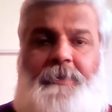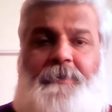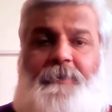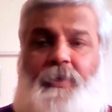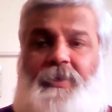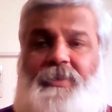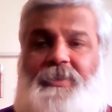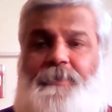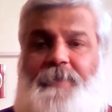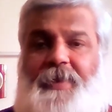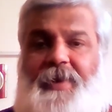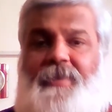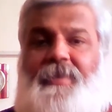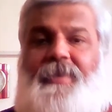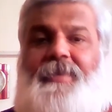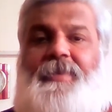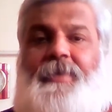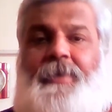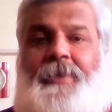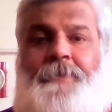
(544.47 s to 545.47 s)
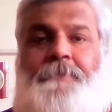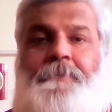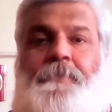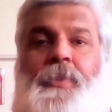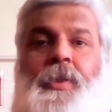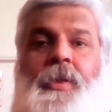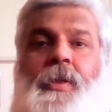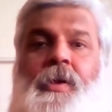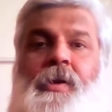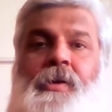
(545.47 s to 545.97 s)
If you can spare that time,
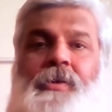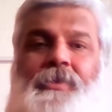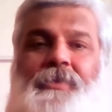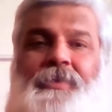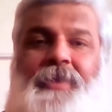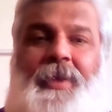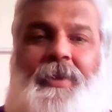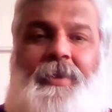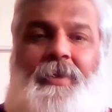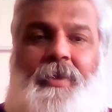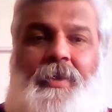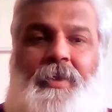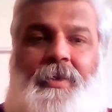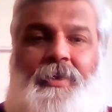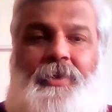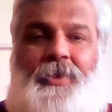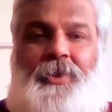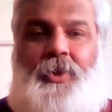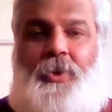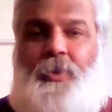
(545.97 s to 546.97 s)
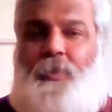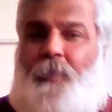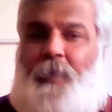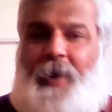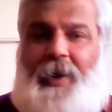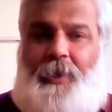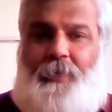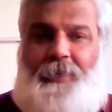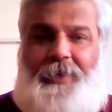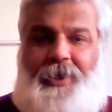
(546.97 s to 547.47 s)
then don't
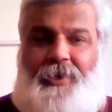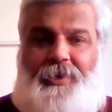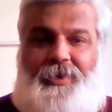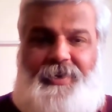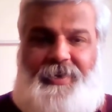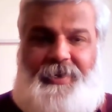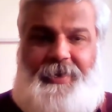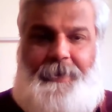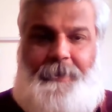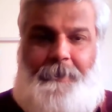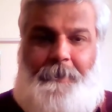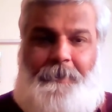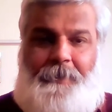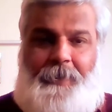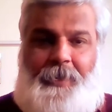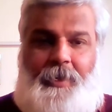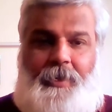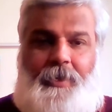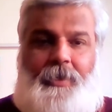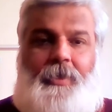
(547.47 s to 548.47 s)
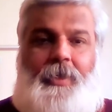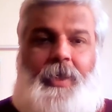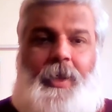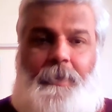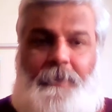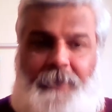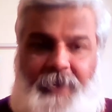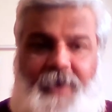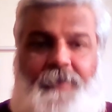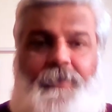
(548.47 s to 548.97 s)
while away your time.
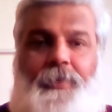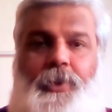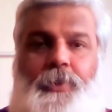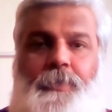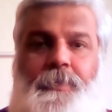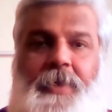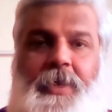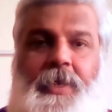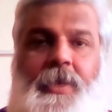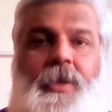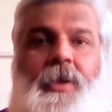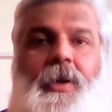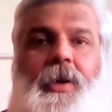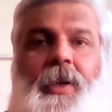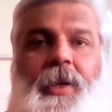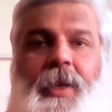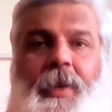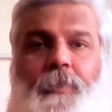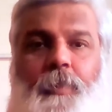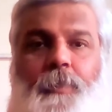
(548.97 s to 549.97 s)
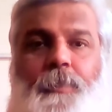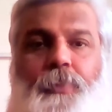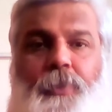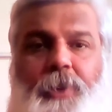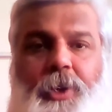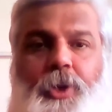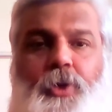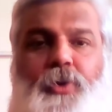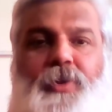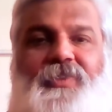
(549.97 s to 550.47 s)
Come, give it to me, and I will put
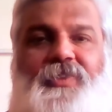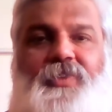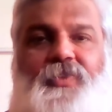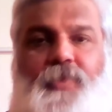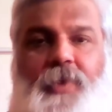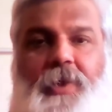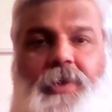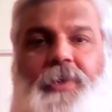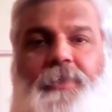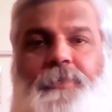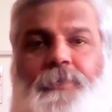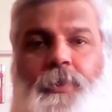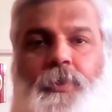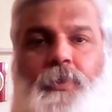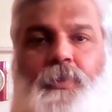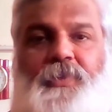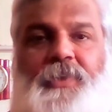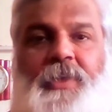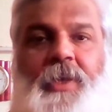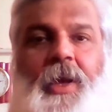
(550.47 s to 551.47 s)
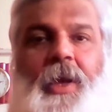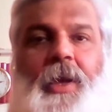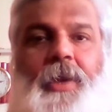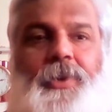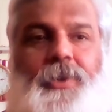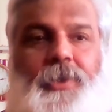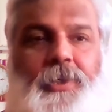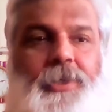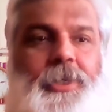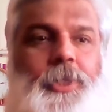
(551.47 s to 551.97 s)
it to constructive use
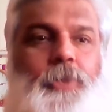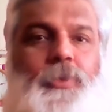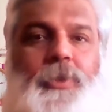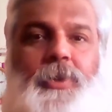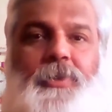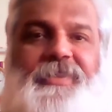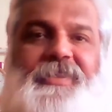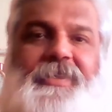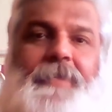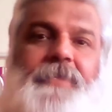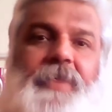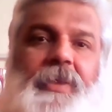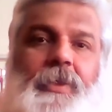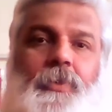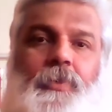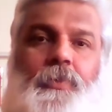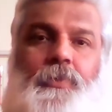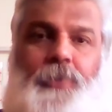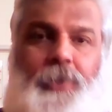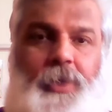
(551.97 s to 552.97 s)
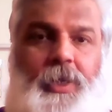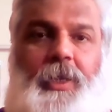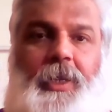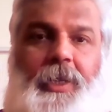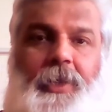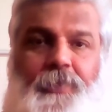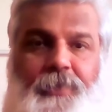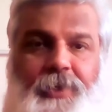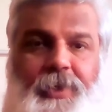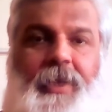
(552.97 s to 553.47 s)
and turn you into something
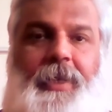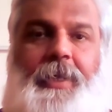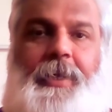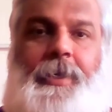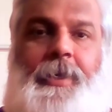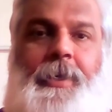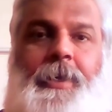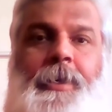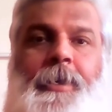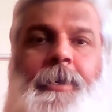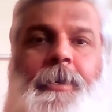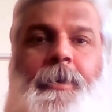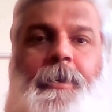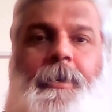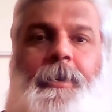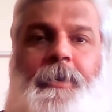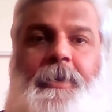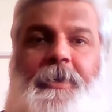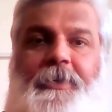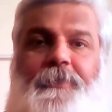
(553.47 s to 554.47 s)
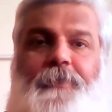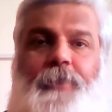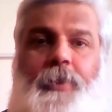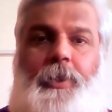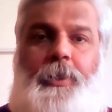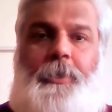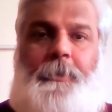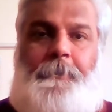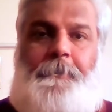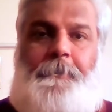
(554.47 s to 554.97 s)
really different.